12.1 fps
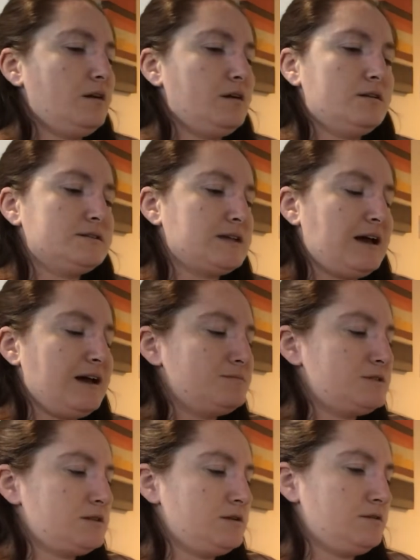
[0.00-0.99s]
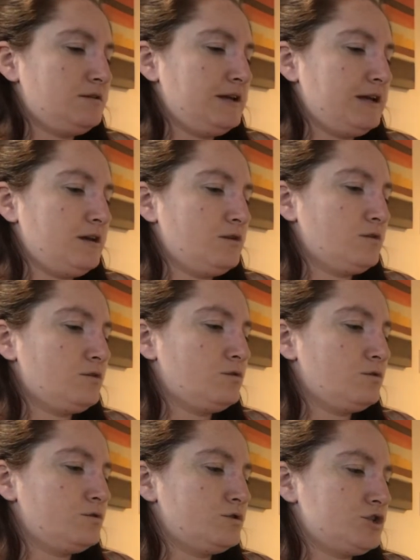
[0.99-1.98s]
It's absolutely
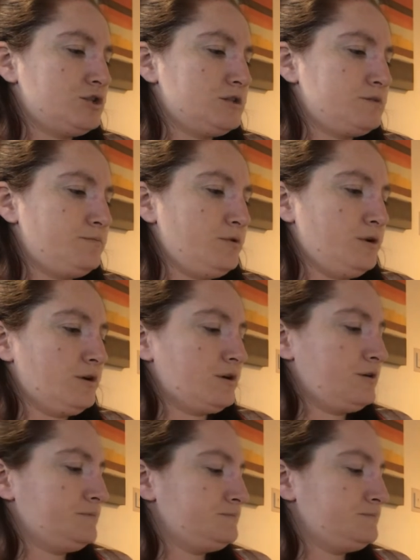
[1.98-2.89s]
gorgeous book.